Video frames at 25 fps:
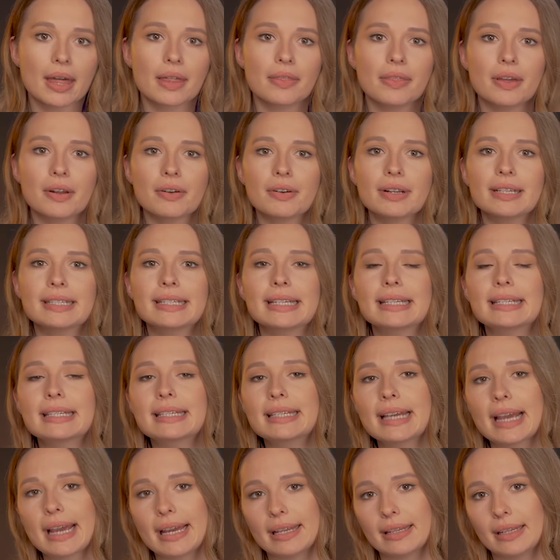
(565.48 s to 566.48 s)
There is a
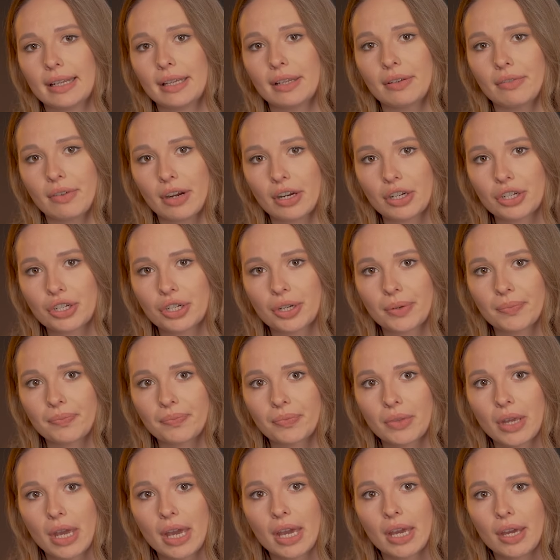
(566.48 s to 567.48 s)
saying in Russia,
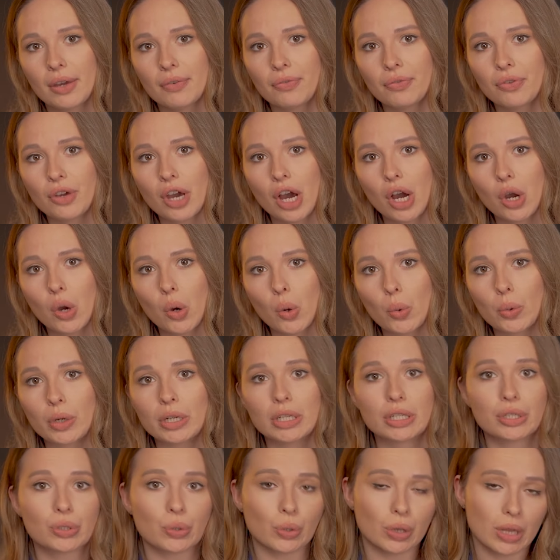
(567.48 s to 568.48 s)
if you are
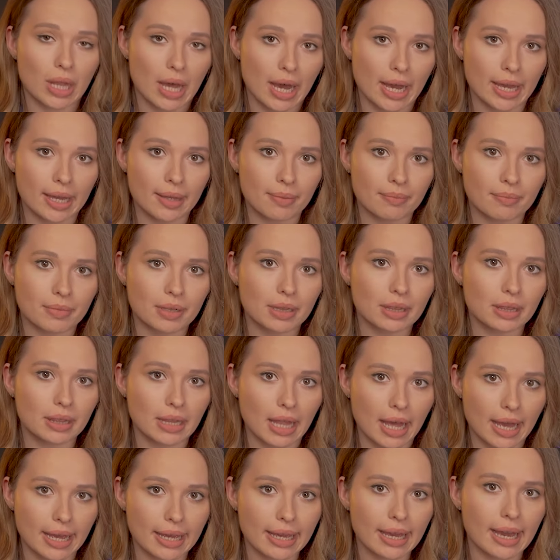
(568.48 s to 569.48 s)
going to lie,
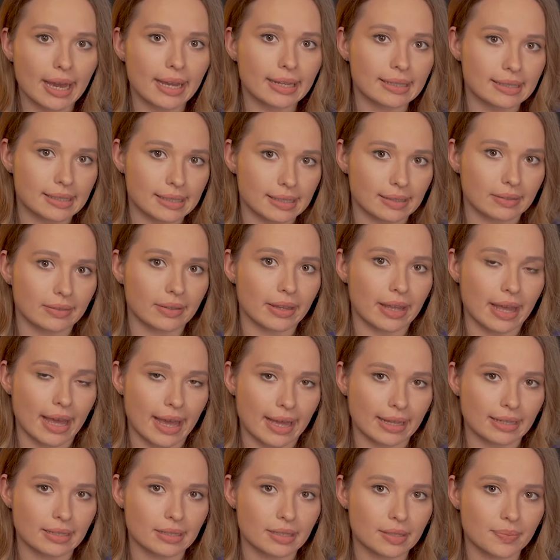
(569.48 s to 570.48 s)
lie until the
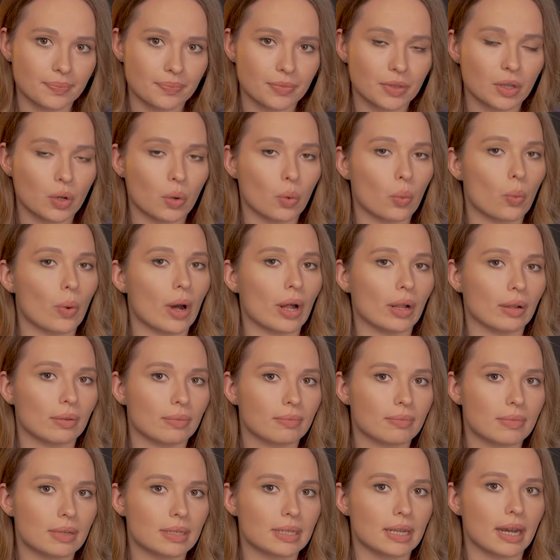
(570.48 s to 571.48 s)
end. Well,
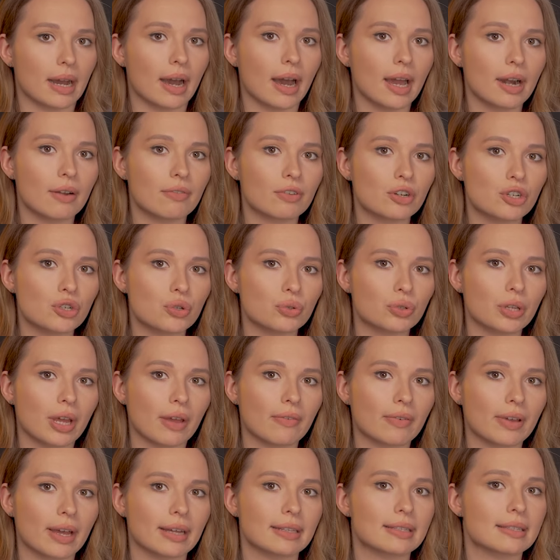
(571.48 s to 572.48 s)
Zakharova should
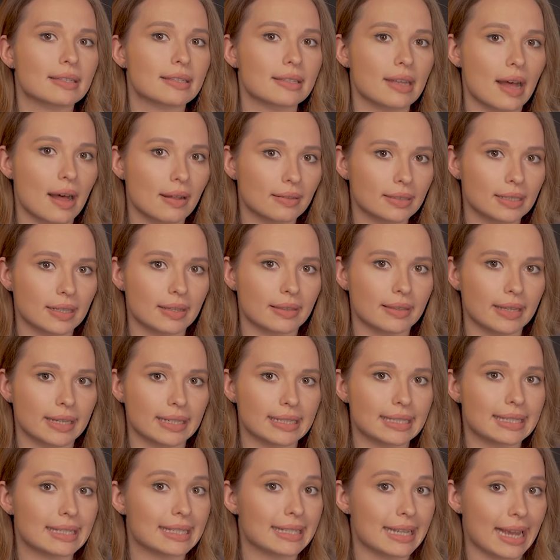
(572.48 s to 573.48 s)
have consulted
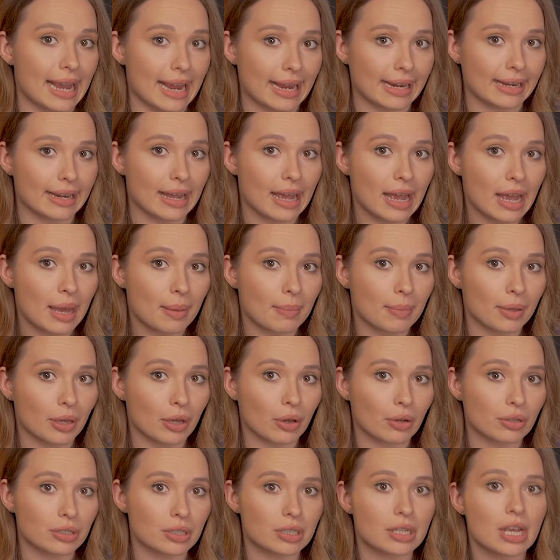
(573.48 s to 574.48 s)
that saying
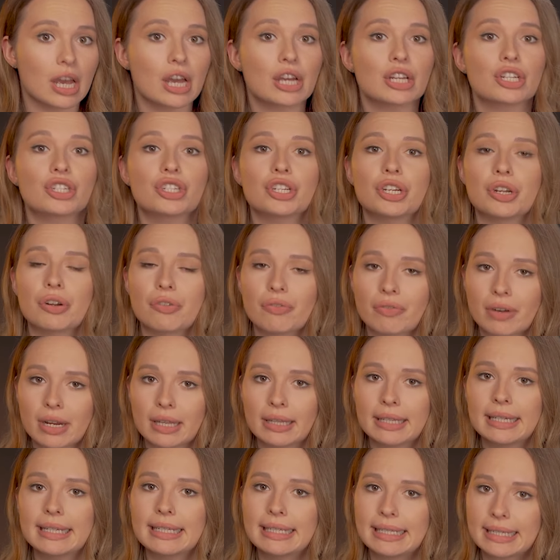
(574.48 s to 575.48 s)
because she
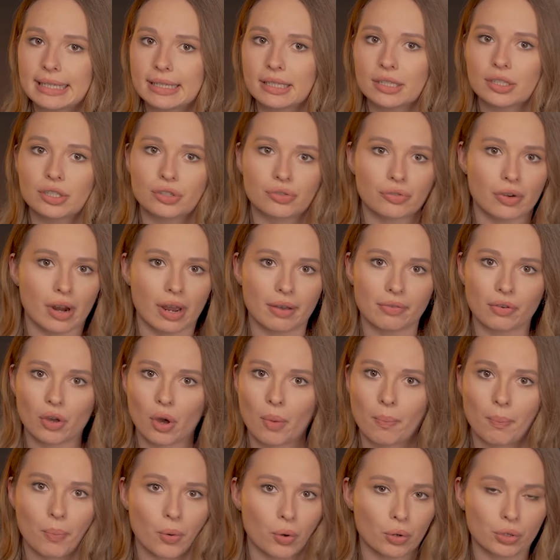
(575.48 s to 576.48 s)
really didn't drive
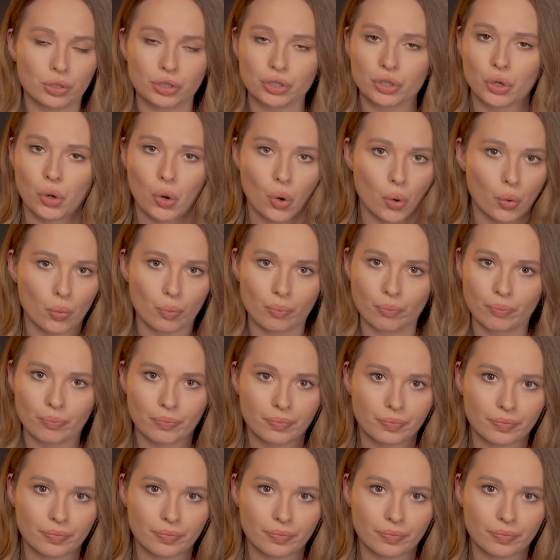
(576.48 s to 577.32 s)
her point home.